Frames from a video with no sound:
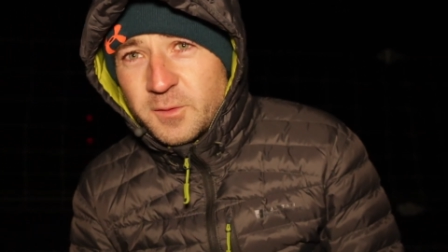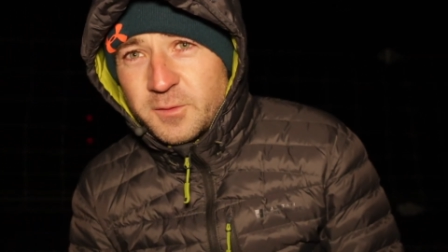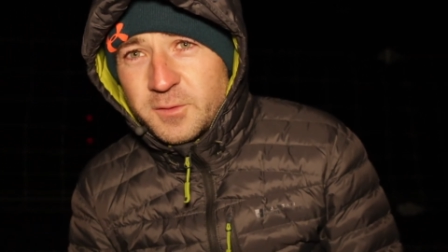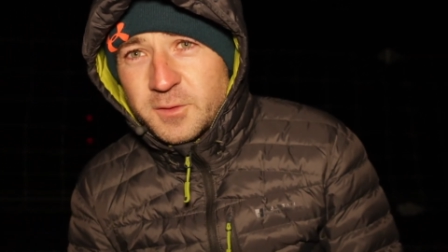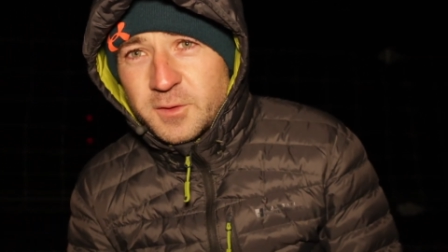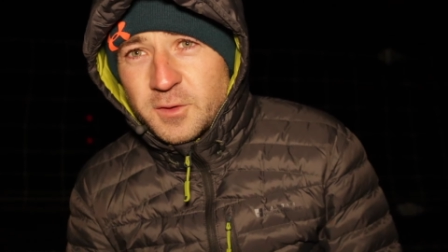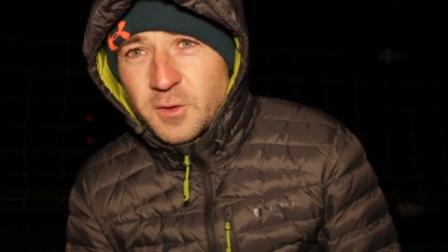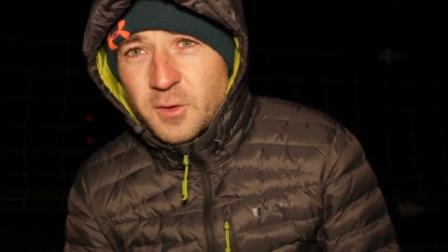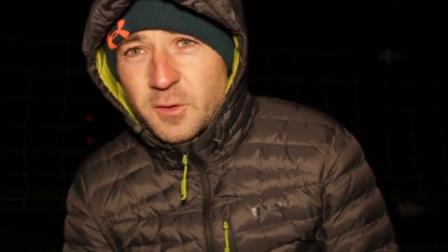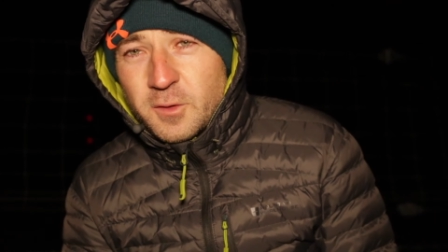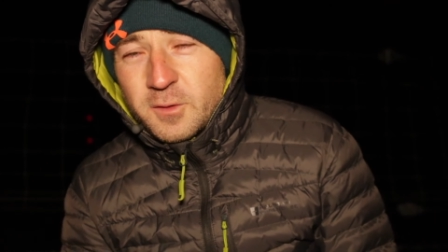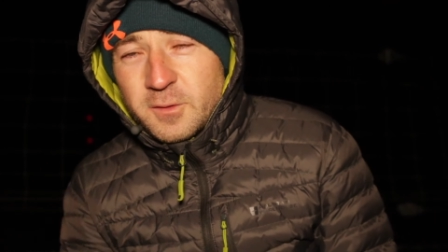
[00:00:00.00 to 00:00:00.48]

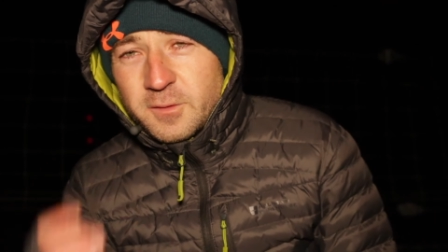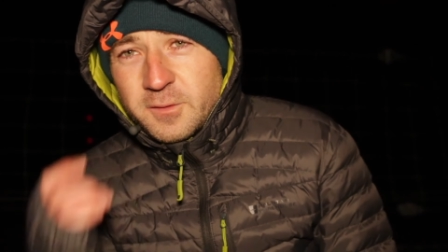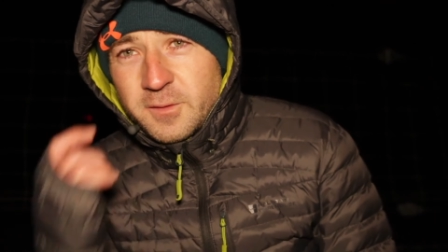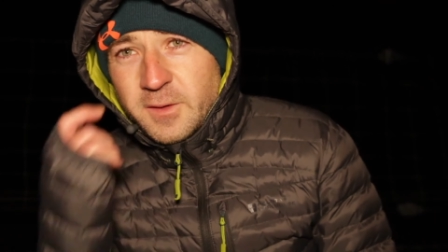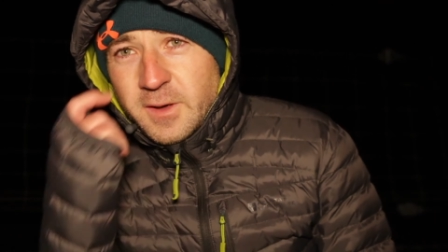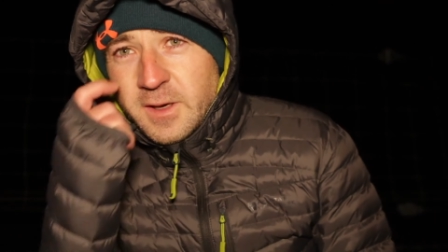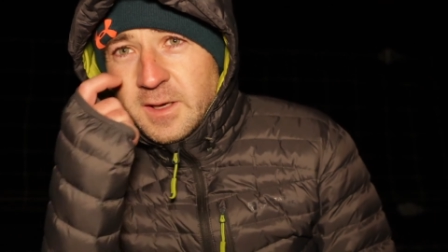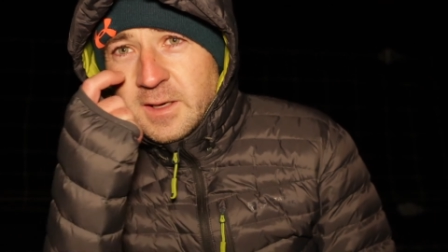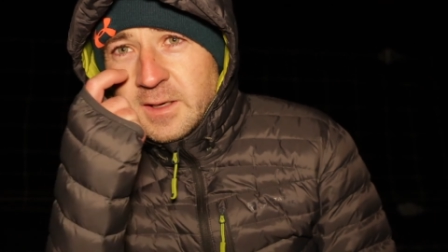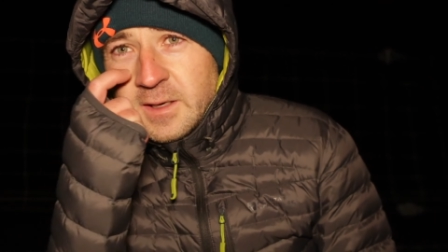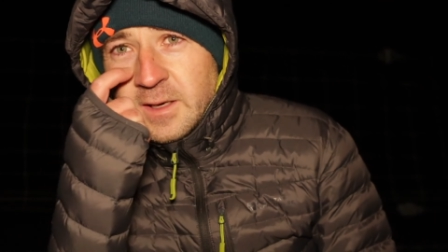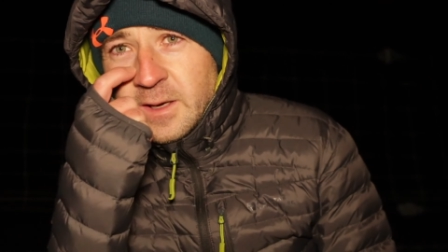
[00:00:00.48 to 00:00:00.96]

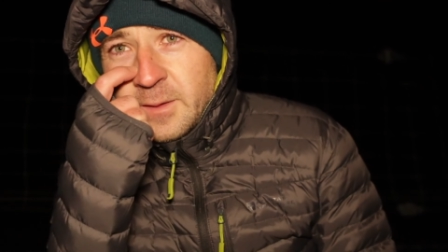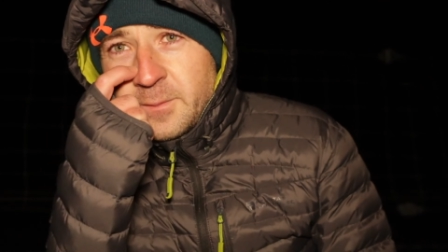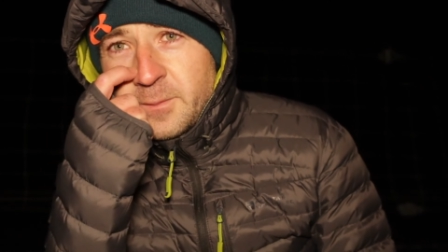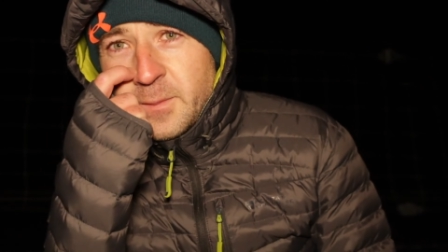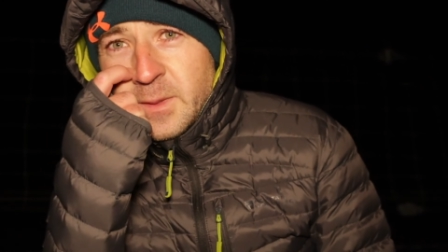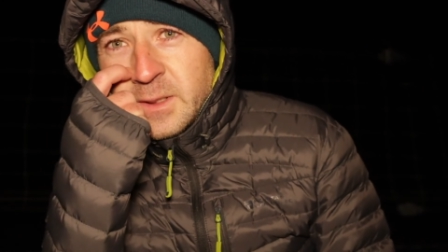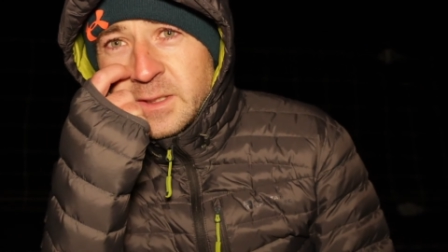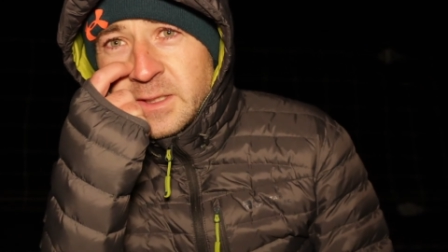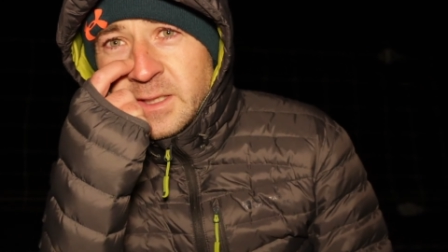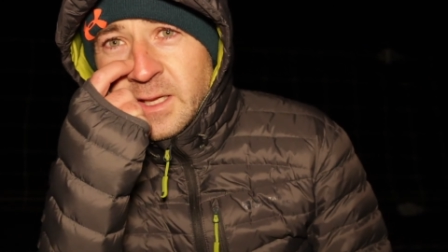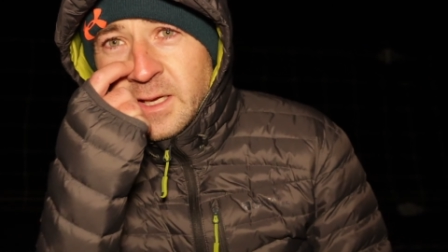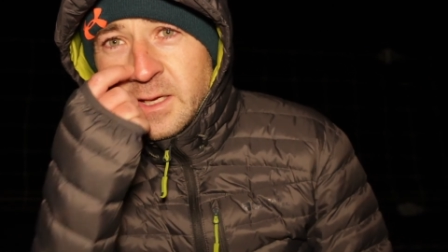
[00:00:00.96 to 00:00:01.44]
photography at
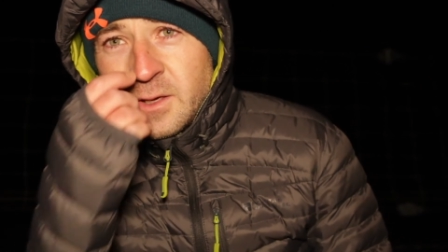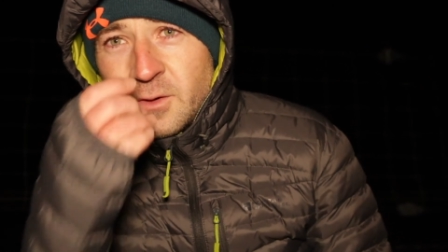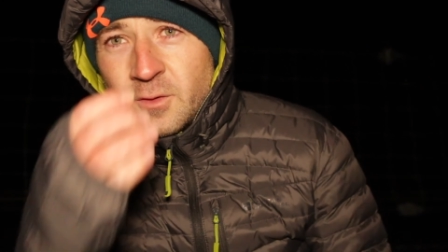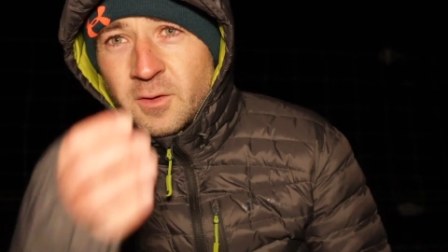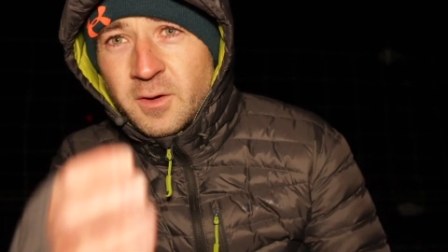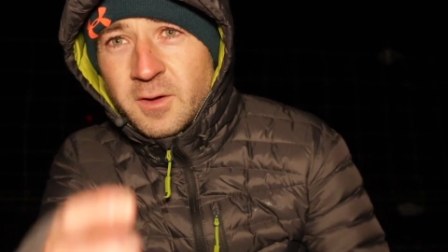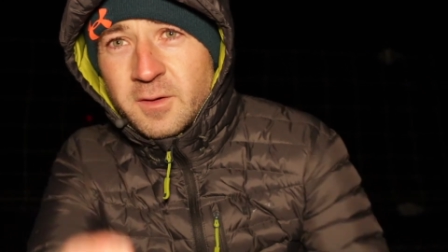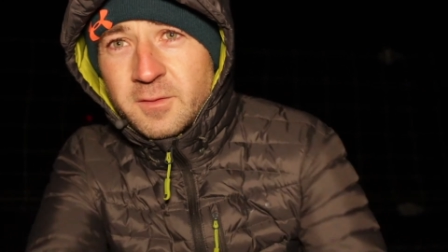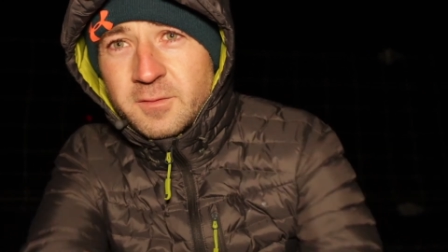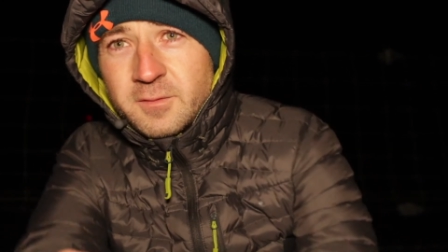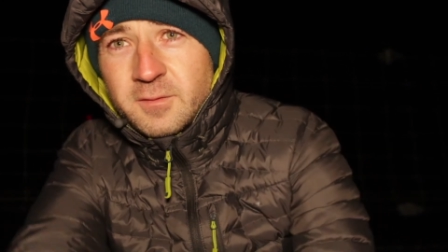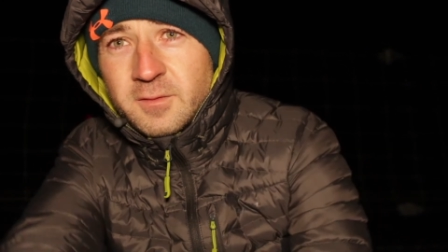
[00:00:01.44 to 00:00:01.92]
midnight
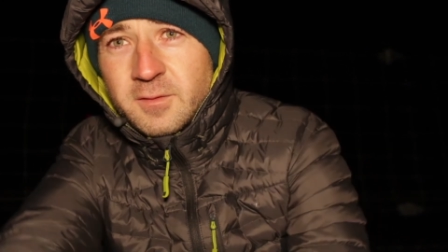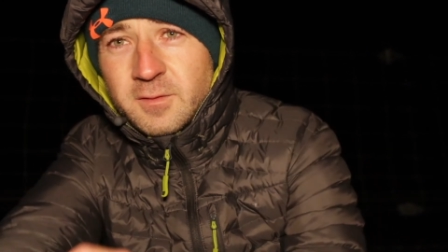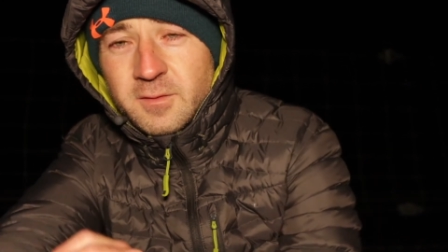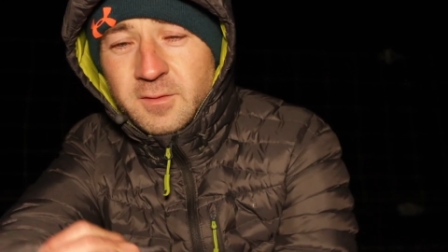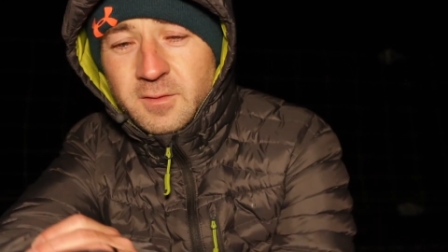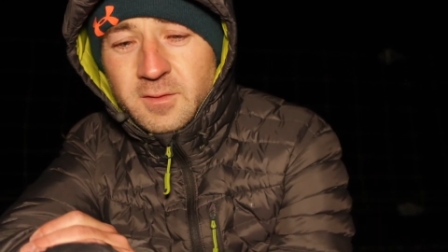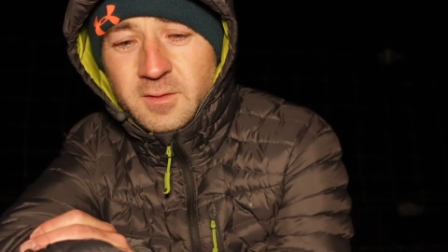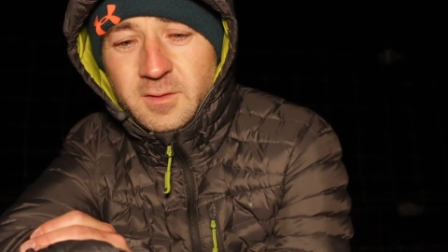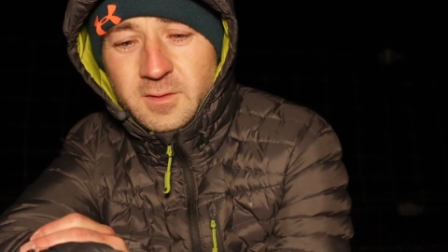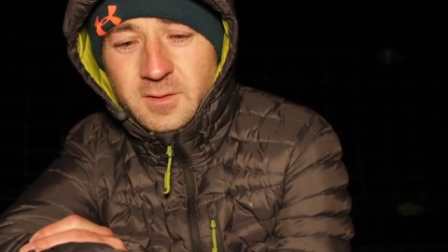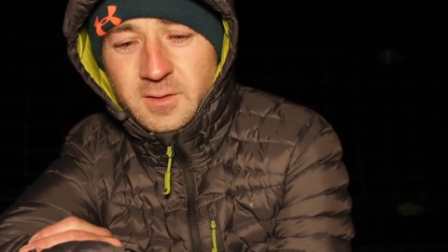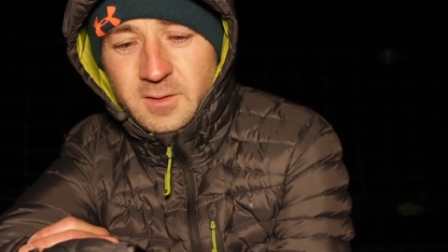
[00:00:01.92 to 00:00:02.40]
on
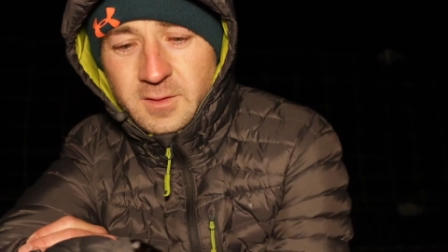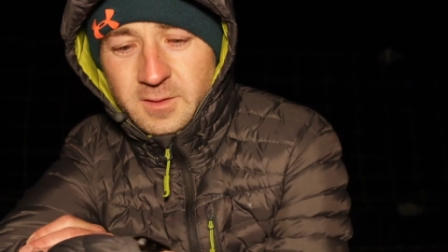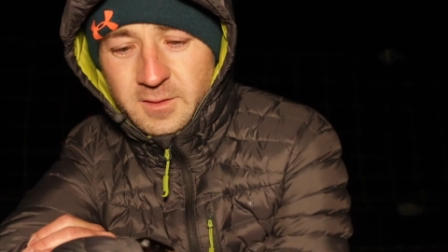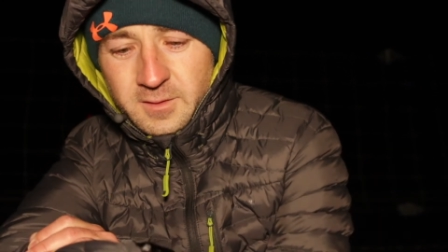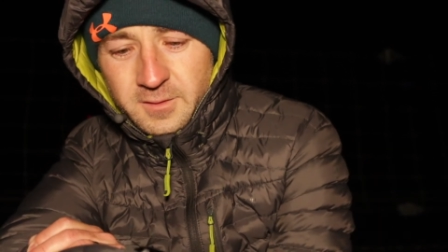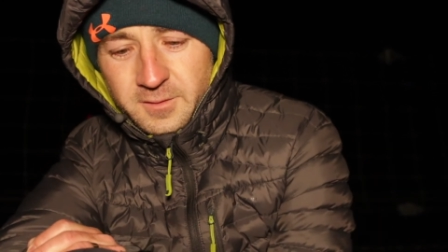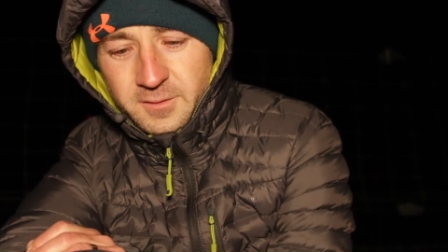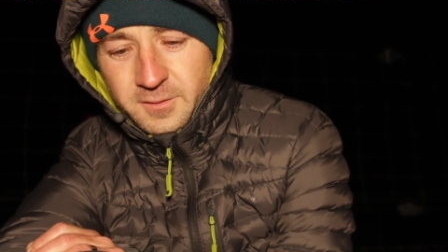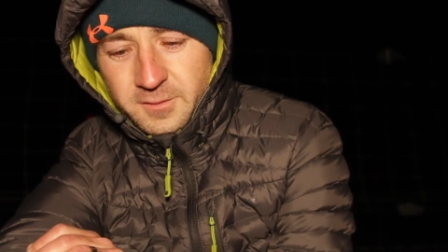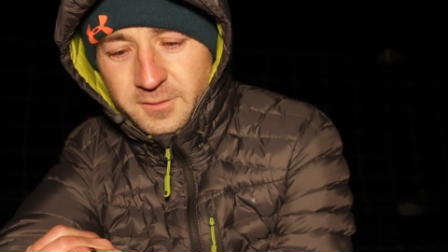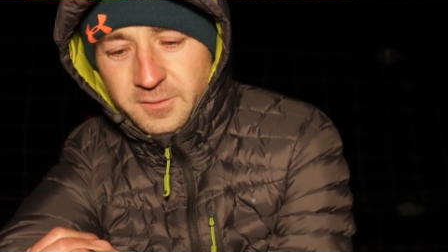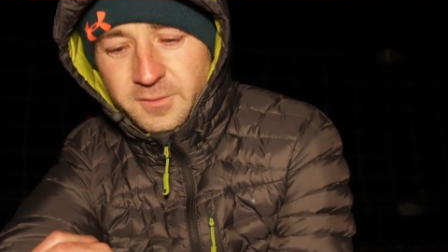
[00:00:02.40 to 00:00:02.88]

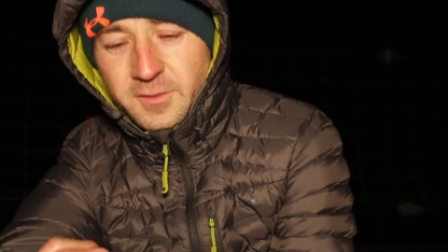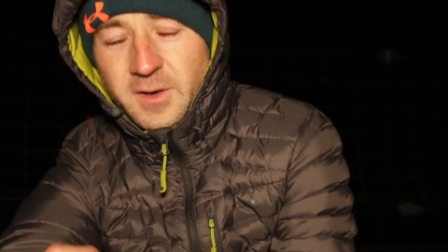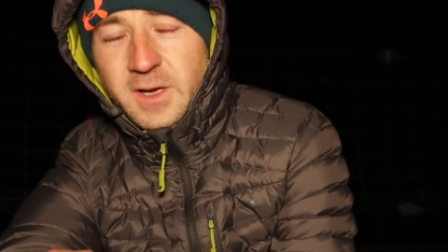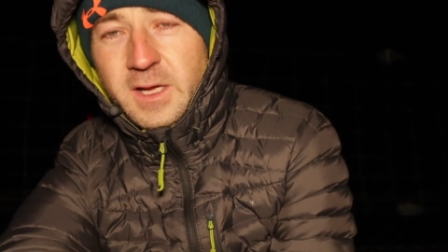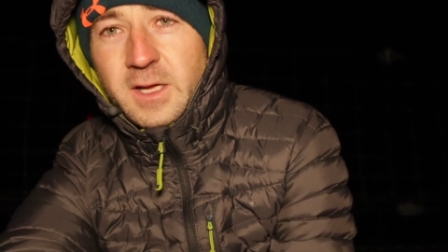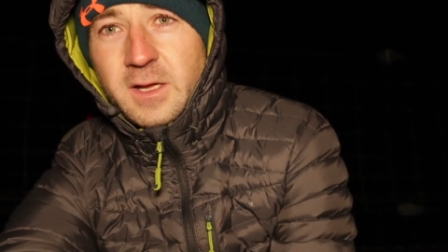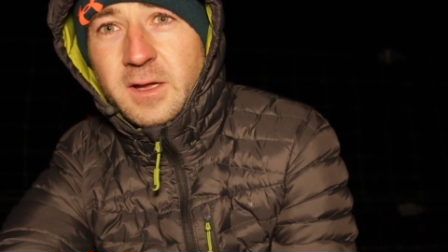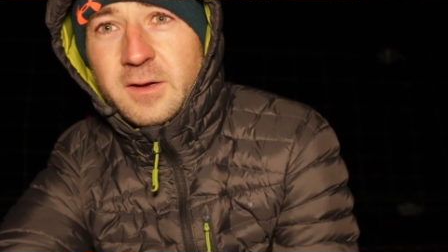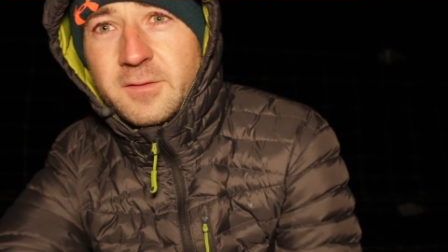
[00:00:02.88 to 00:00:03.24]
a Friday.